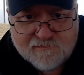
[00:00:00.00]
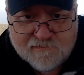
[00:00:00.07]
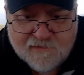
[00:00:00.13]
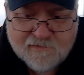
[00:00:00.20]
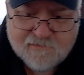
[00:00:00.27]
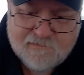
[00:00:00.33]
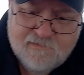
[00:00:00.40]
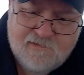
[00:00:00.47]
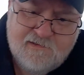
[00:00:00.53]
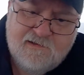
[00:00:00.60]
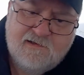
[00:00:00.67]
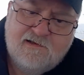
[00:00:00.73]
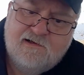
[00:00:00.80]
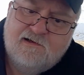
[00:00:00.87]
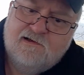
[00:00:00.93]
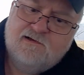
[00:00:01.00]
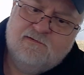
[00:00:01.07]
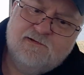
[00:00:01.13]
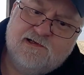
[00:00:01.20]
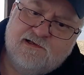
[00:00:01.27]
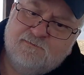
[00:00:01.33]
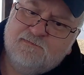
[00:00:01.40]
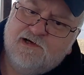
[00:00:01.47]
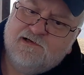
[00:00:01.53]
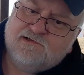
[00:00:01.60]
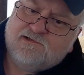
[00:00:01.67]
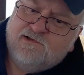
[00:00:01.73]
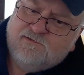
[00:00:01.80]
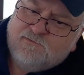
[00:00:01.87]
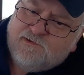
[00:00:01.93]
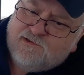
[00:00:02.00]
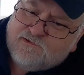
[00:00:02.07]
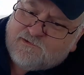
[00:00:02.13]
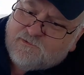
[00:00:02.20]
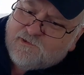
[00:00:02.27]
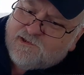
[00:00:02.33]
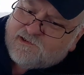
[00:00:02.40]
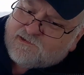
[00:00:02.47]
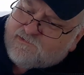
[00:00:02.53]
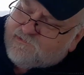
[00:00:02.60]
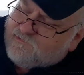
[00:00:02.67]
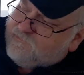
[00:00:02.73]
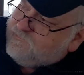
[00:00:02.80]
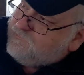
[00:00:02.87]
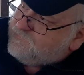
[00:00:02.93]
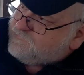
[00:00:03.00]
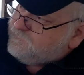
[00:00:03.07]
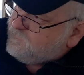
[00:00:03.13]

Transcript: so we can measure it real quick. It's